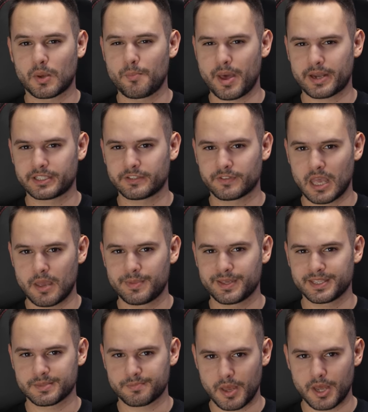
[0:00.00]
competitive gaming
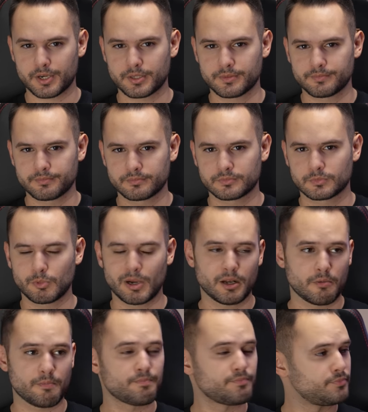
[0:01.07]
is better?
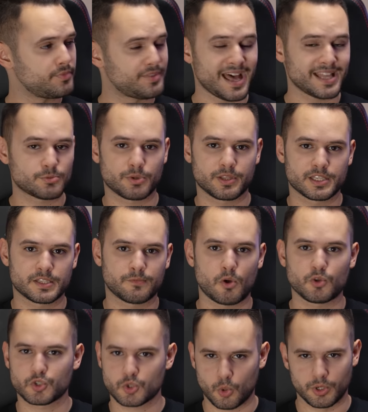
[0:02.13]
Well, that's where this
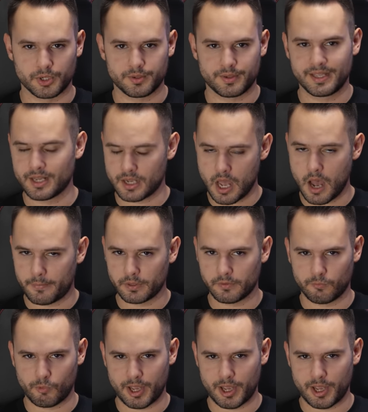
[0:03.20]
falls short, in a couple of